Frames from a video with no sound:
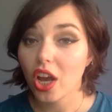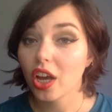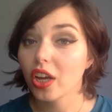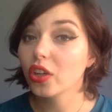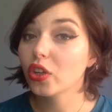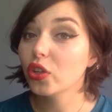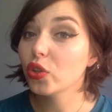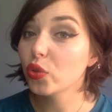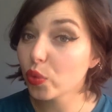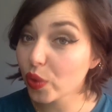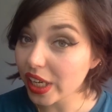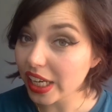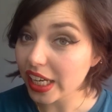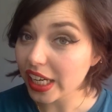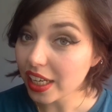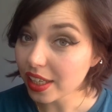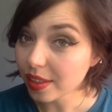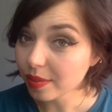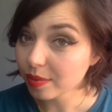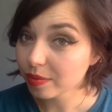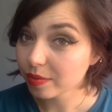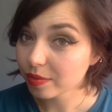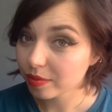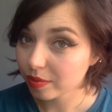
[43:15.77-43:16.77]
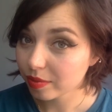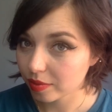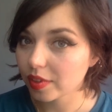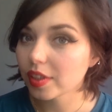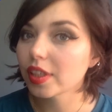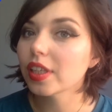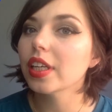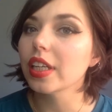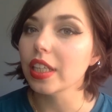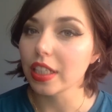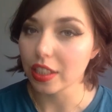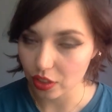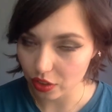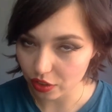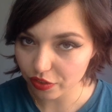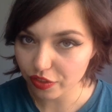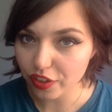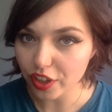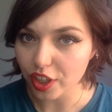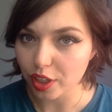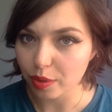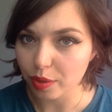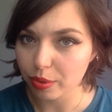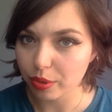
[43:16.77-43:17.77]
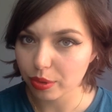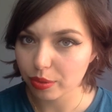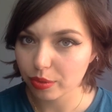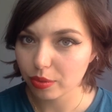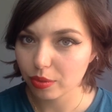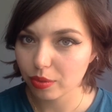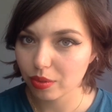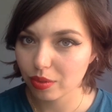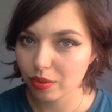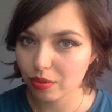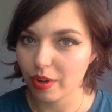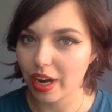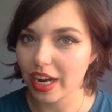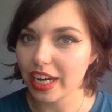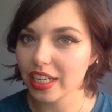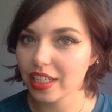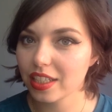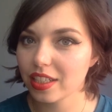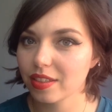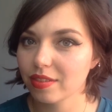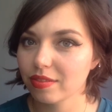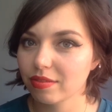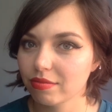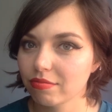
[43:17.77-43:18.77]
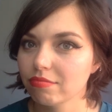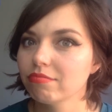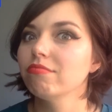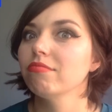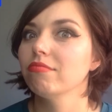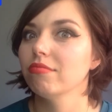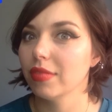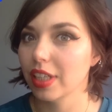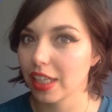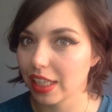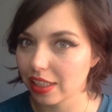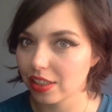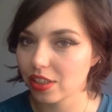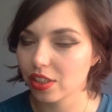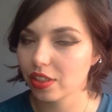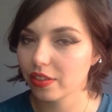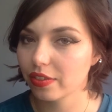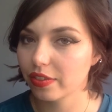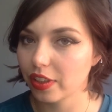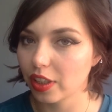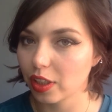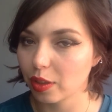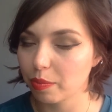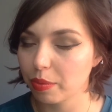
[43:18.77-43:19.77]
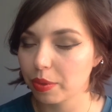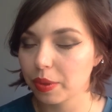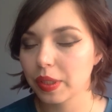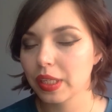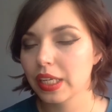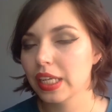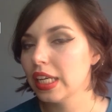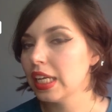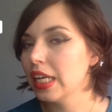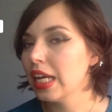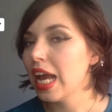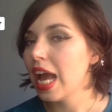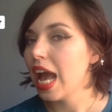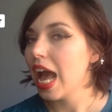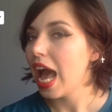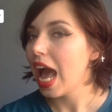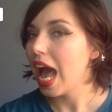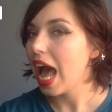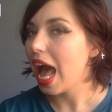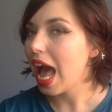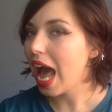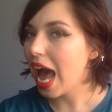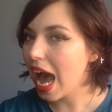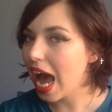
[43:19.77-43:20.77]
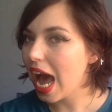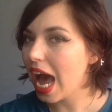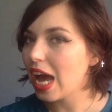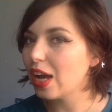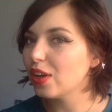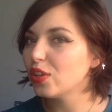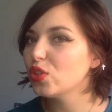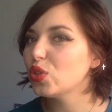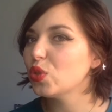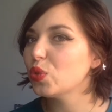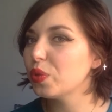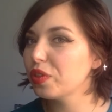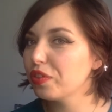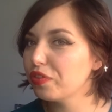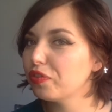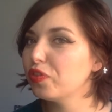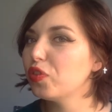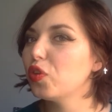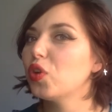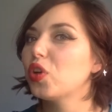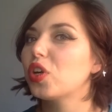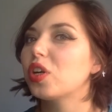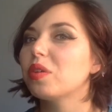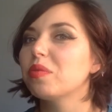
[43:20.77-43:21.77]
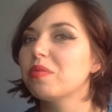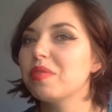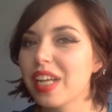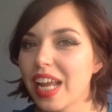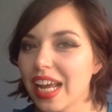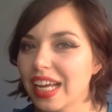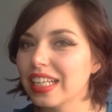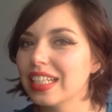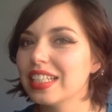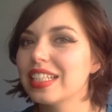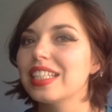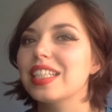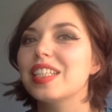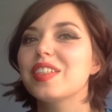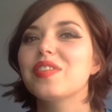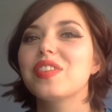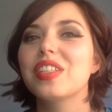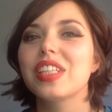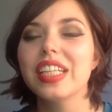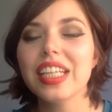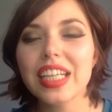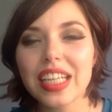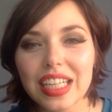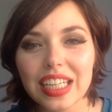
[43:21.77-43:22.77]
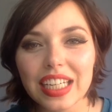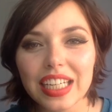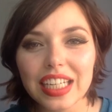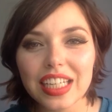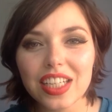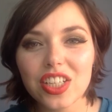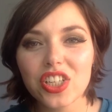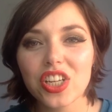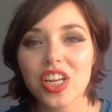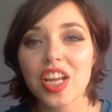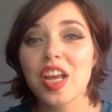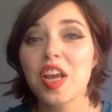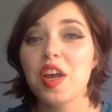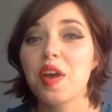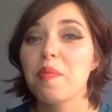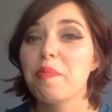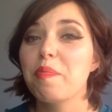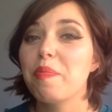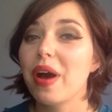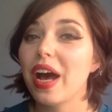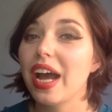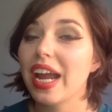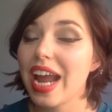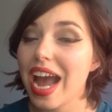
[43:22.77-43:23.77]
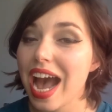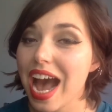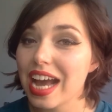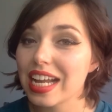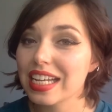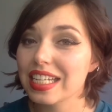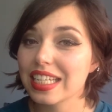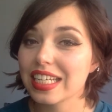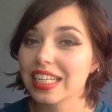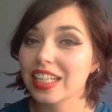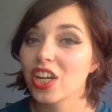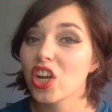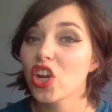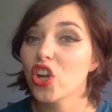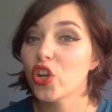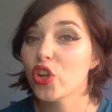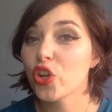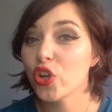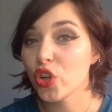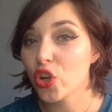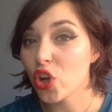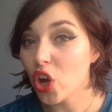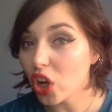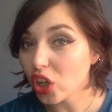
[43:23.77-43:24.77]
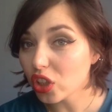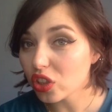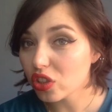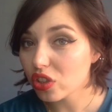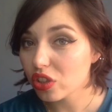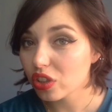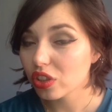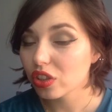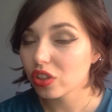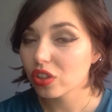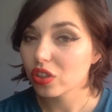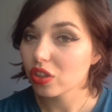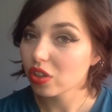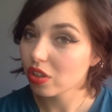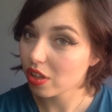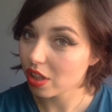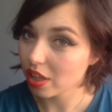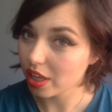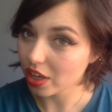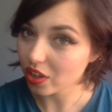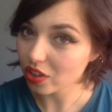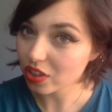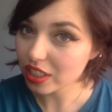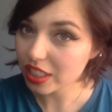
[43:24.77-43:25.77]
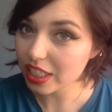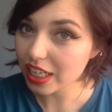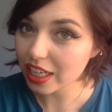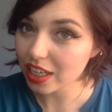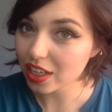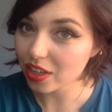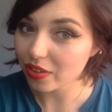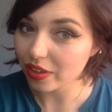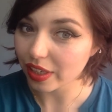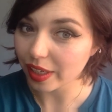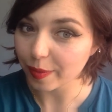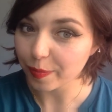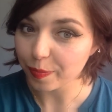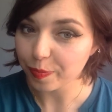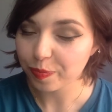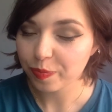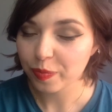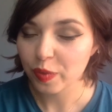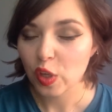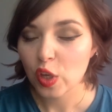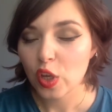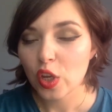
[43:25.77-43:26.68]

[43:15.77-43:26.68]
Agree is a verb, right? It's a verb. How do we form negatives in English? By adding not to the auxiliary.